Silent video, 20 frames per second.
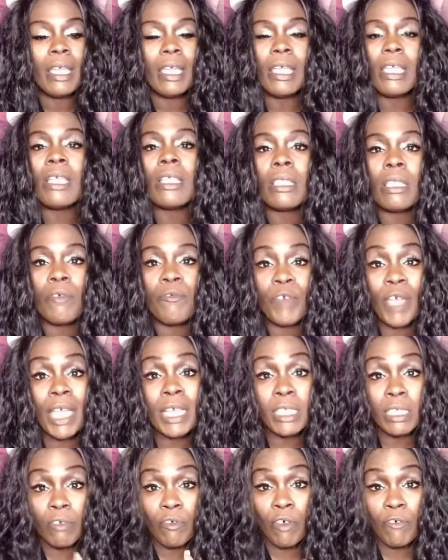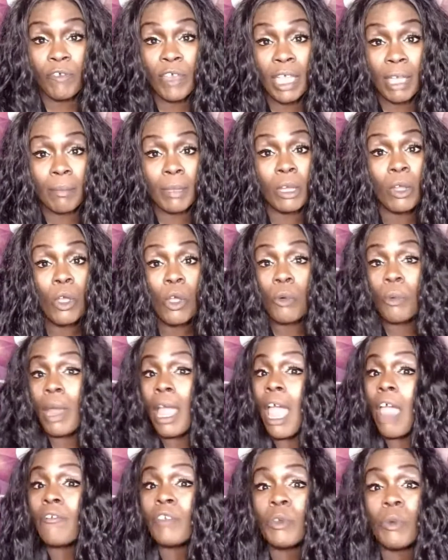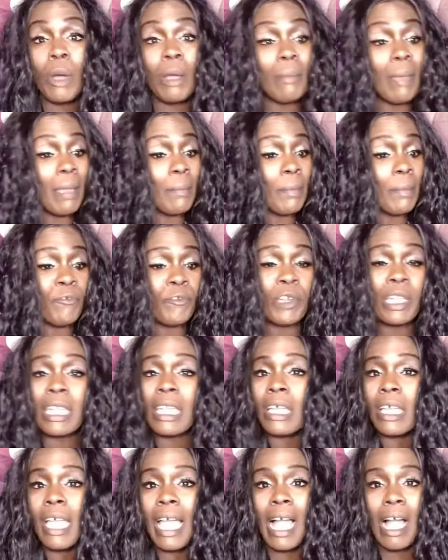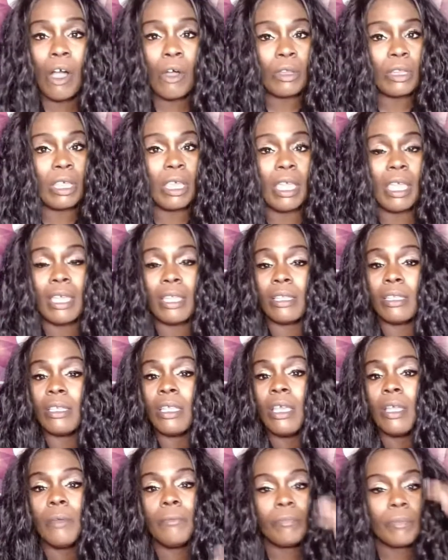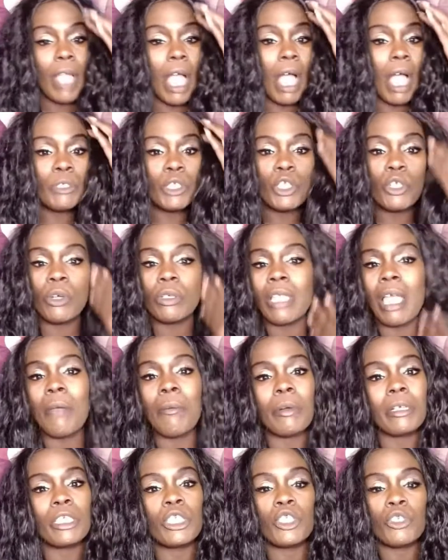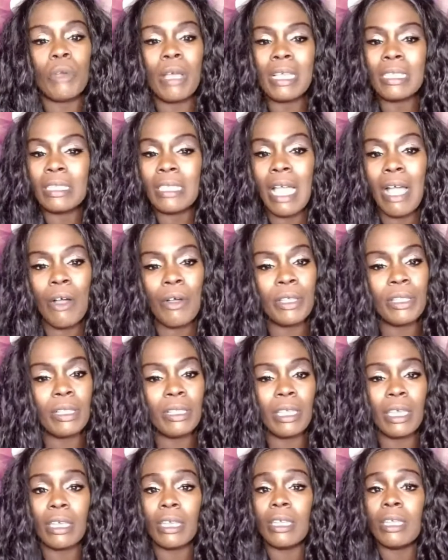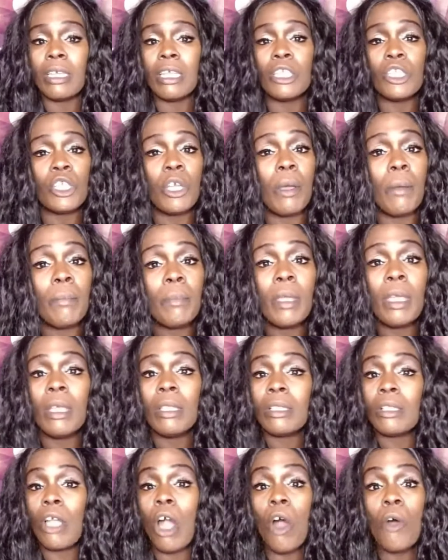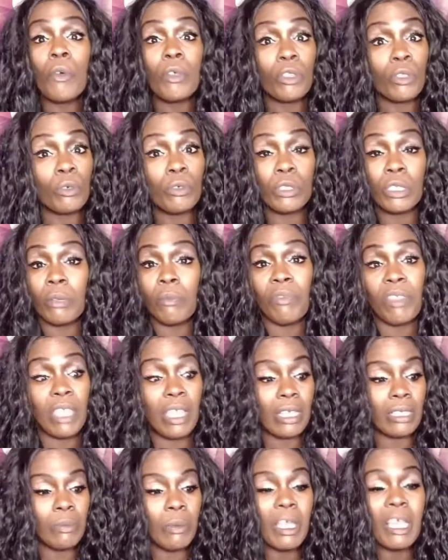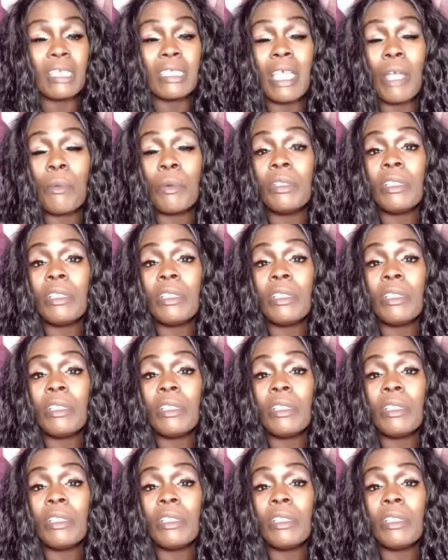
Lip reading: In the face of a famine where everyone may be freaking out and I'm sure they were stressed out in the land of Egypt, going through some things because they were